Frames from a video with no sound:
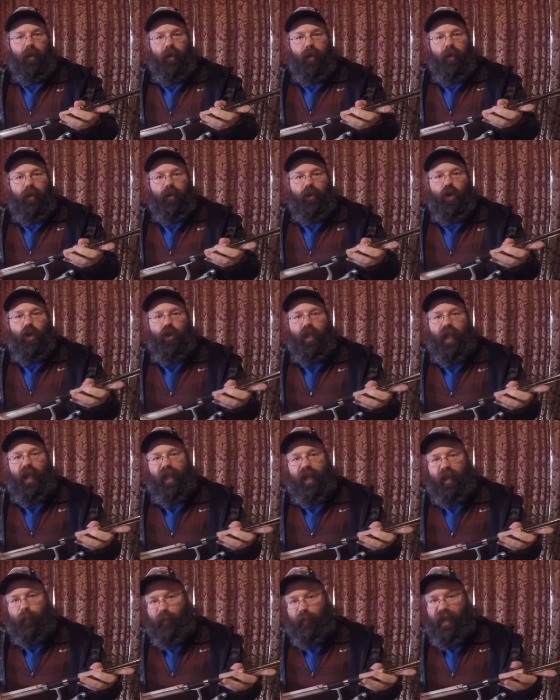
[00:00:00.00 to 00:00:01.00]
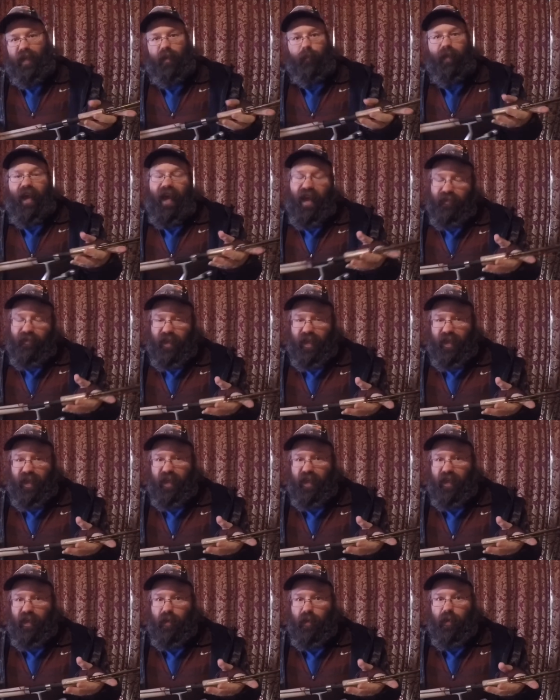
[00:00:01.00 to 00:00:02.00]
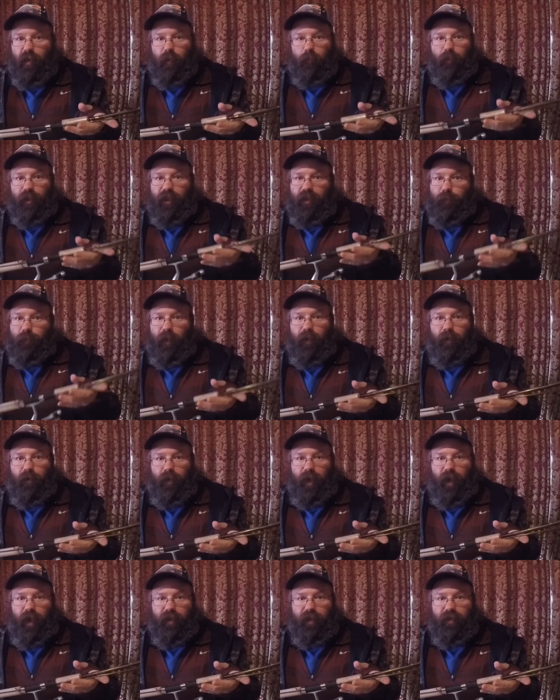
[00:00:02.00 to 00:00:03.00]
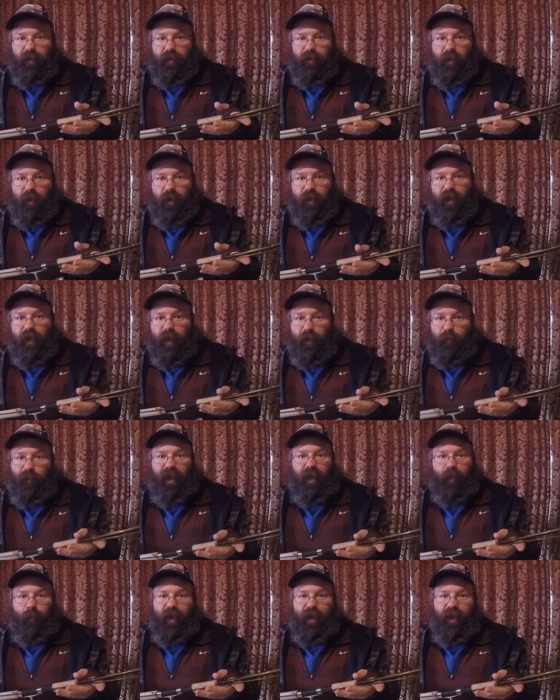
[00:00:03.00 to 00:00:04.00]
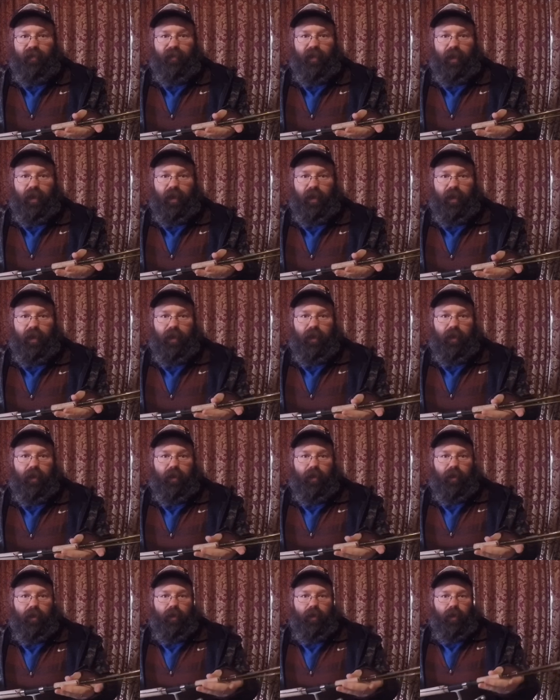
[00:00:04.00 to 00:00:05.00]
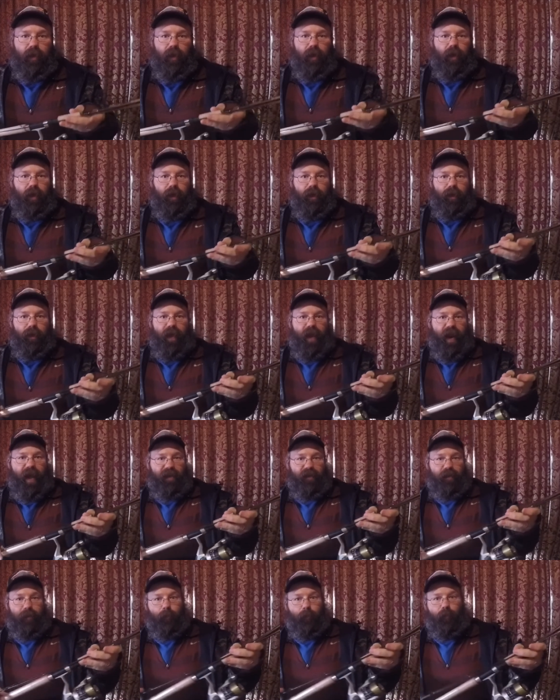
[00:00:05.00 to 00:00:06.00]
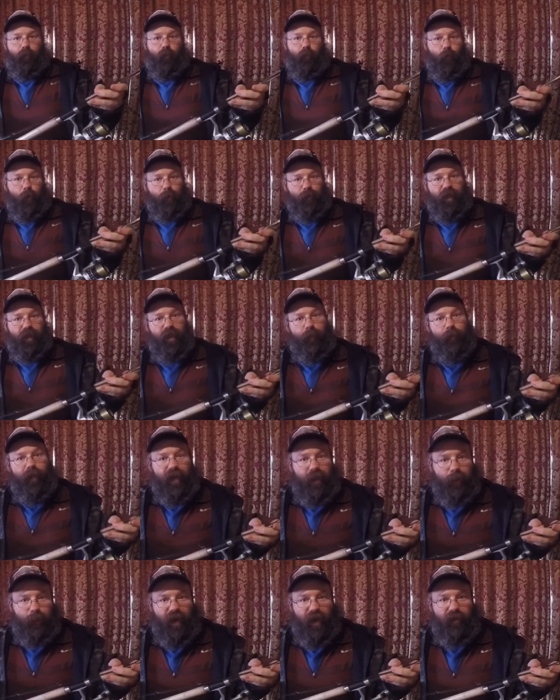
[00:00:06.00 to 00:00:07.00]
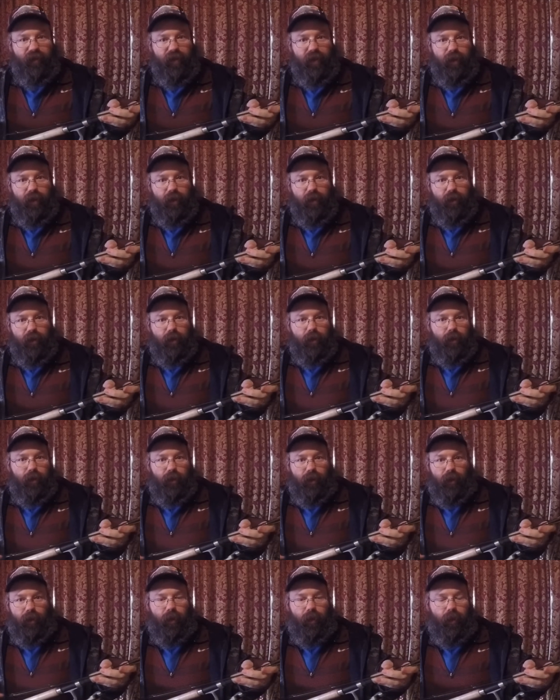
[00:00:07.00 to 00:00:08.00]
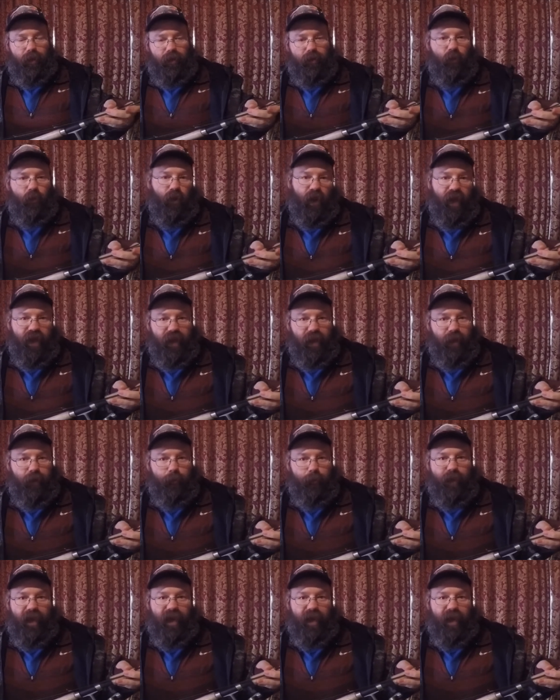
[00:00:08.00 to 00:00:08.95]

usually I like a medium heavy, but spinning rods, it's hard to get a medium heavy that actually performs like a medium heavy. It's more like a medium